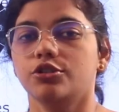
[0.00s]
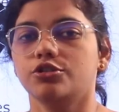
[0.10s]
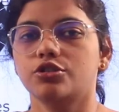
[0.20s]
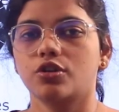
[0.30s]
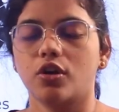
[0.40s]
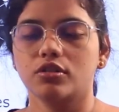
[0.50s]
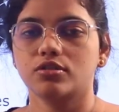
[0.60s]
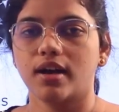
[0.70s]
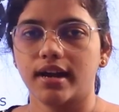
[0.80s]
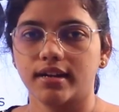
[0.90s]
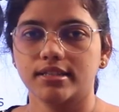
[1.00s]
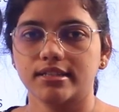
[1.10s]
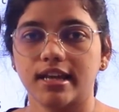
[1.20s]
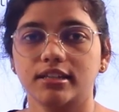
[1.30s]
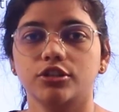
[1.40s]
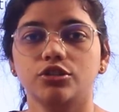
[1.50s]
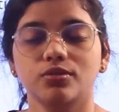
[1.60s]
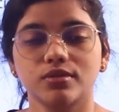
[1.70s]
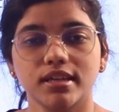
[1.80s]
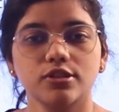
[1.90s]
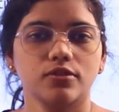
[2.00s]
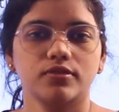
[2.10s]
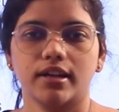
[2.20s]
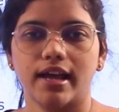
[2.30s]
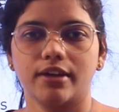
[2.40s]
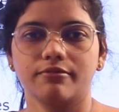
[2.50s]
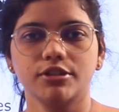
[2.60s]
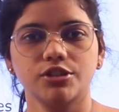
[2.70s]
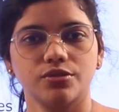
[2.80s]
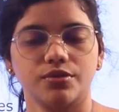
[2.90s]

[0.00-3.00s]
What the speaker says: You should also understand the usage of the language,